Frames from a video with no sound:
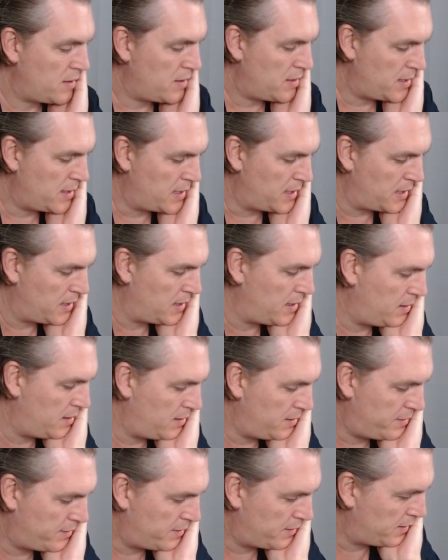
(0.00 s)

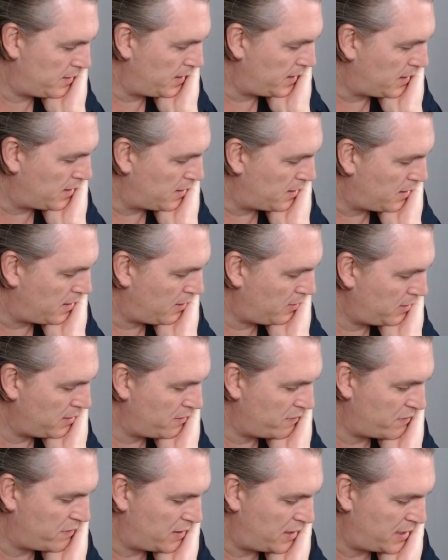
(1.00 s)
And he can Holy
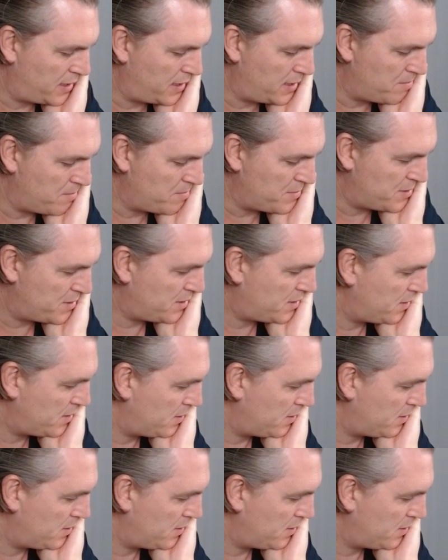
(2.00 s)
Flames